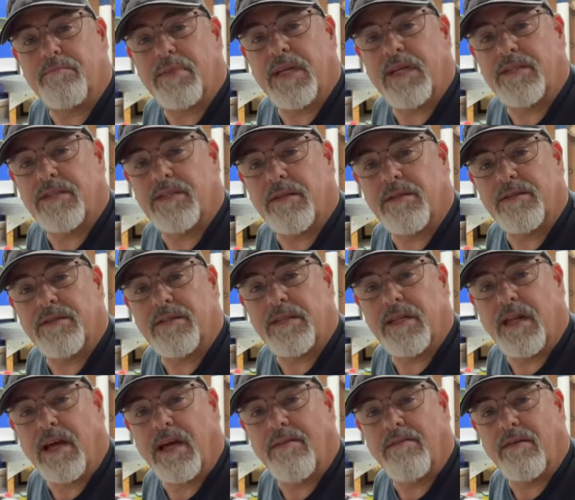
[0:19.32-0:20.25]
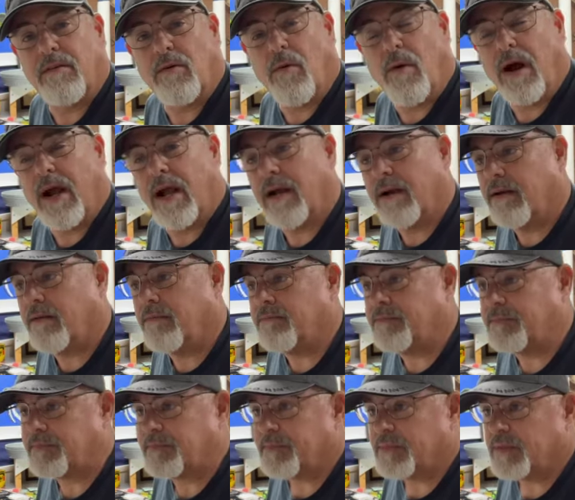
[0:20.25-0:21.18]
pistols that I've acquired,
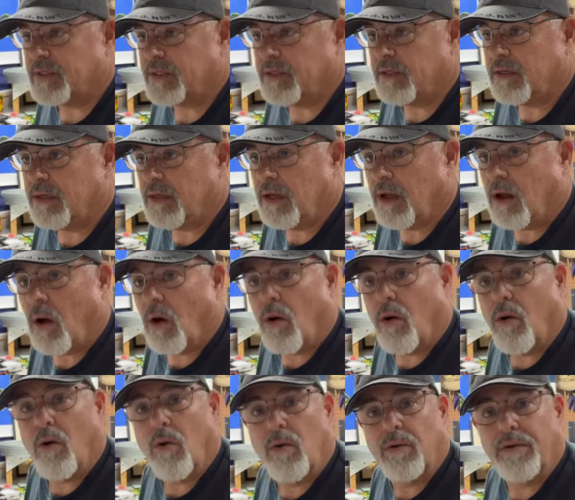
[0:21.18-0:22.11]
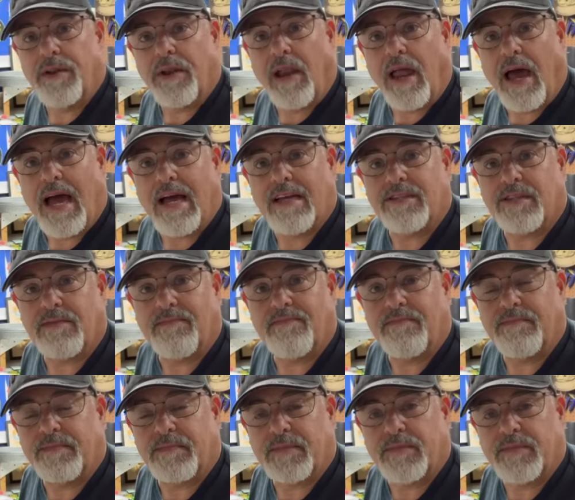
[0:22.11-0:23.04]
oh, in the last
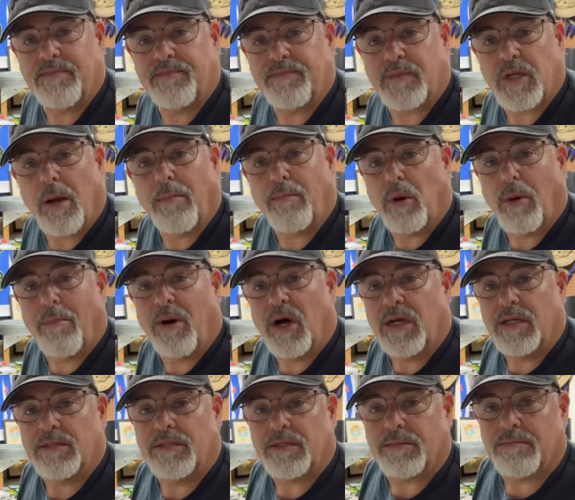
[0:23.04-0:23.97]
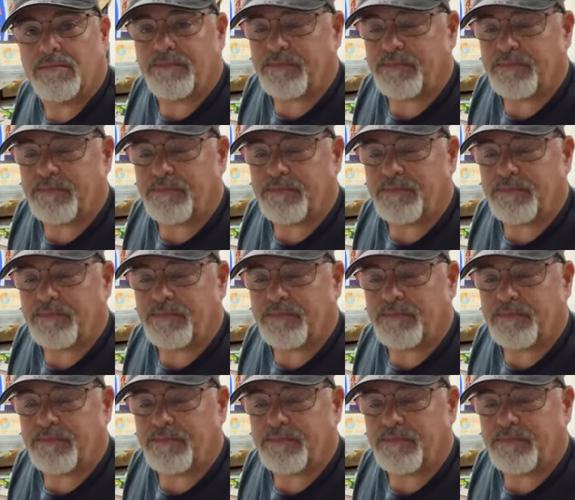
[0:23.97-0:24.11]
couple of months.